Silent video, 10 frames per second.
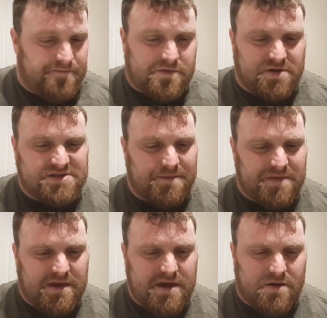Got
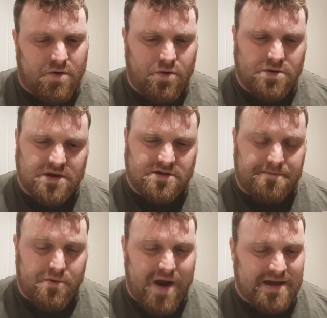something here called the
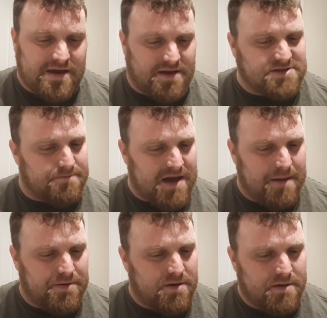Barachius
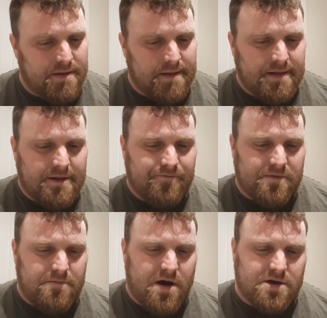map.
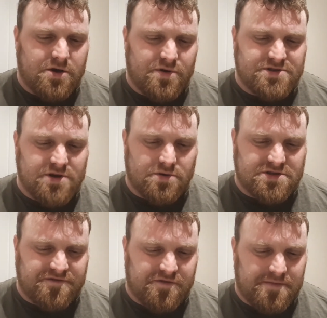Mark your
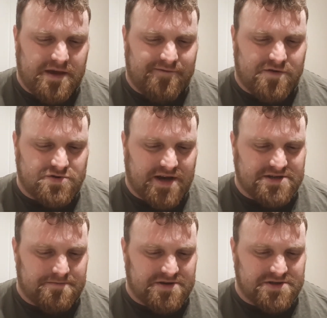results from the
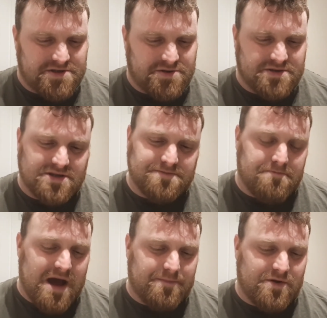infiltration missions using this
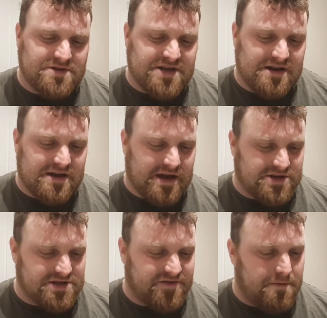map. There are 10
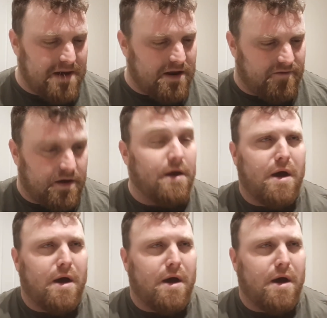occasions for you to battle over.